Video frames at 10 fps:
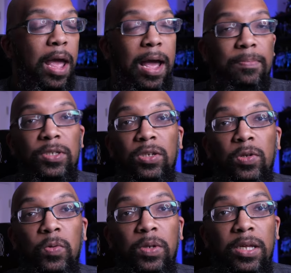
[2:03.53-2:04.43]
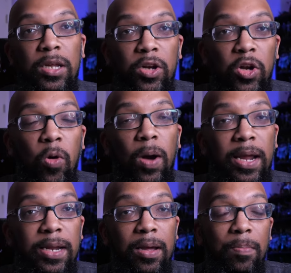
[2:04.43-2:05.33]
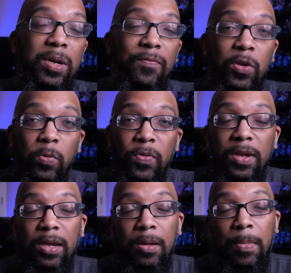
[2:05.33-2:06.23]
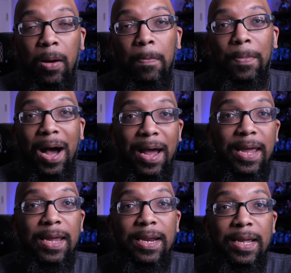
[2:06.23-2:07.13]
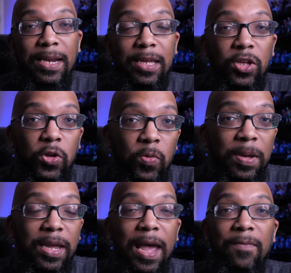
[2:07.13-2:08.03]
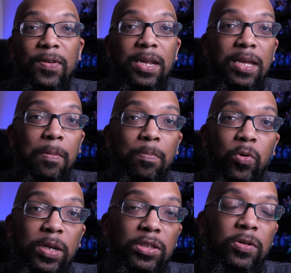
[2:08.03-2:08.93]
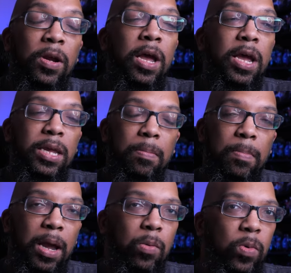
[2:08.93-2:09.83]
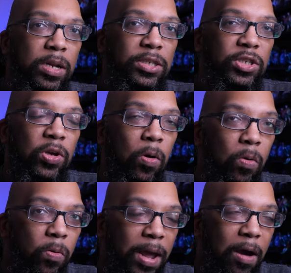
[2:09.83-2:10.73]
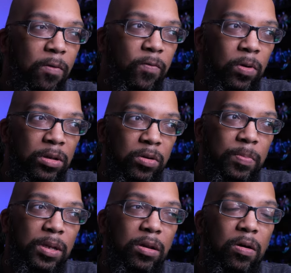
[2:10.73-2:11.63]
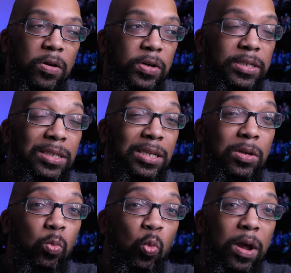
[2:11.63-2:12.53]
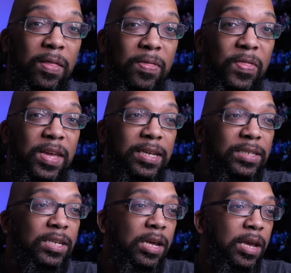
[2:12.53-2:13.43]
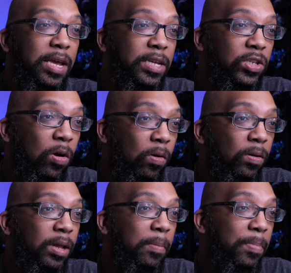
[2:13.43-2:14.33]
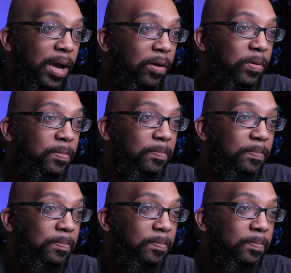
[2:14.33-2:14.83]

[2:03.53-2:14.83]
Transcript: Absolutely no idea. But if you were thinking about buying an Anycubic F D M printer, you might want to just hold out for a little bit longer to see what this is all about.